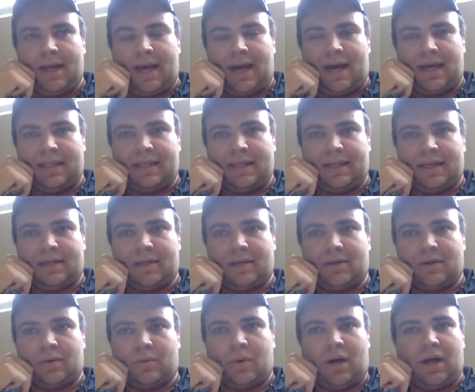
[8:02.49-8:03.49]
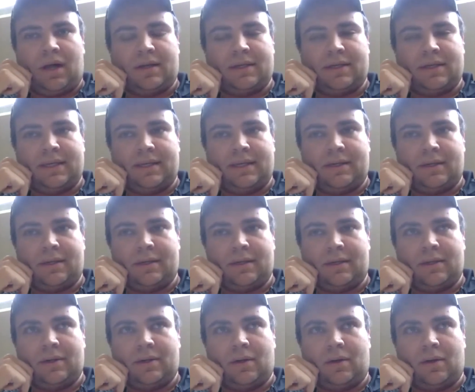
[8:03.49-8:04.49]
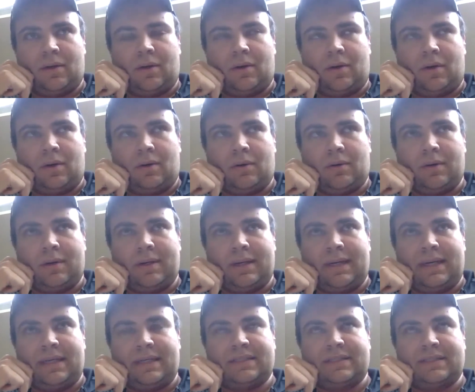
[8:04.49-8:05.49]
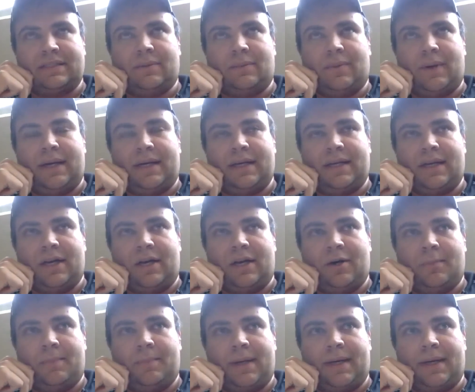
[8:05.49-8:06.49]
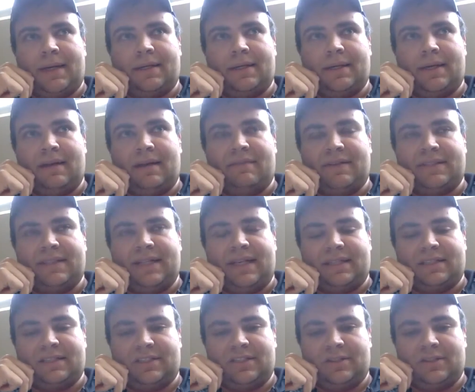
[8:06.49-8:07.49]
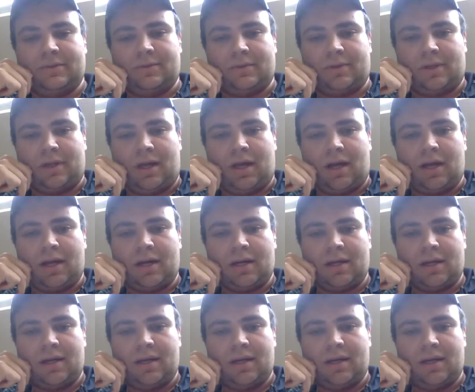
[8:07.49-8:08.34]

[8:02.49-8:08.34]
I think quality is the way to go, but if it takes too long,